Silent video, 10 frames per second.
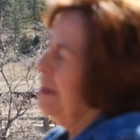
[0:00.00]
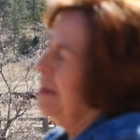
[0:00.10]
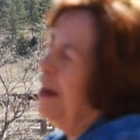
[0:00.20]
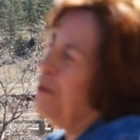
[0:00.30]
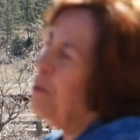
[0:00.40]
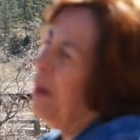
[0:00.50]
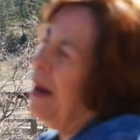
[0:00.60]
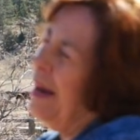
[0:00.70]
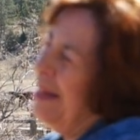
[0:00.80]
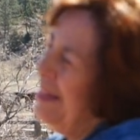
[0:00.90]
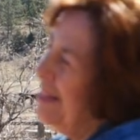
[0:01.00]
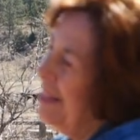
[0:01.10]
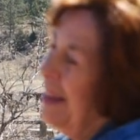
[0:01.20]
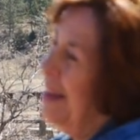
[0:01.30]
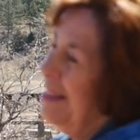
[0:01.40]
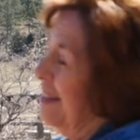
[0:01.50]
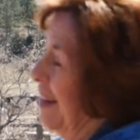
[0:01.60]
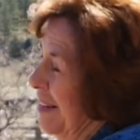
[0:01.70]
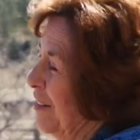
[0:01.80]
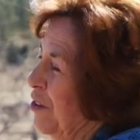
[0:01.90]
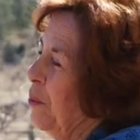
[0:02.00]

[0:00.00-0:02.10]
Never mind that I didn't